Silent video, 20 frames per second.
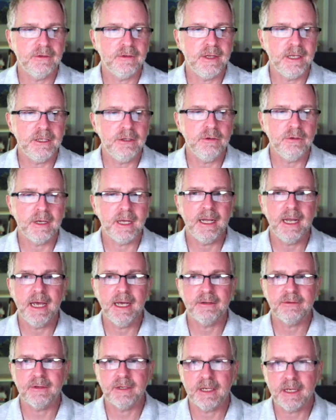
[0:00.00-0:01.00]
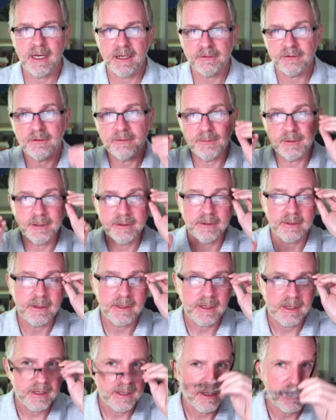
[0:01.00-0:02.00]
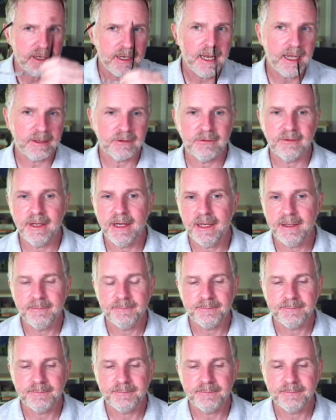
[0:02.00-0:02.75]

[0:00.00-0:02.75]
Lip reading: that you can ask the customer next time.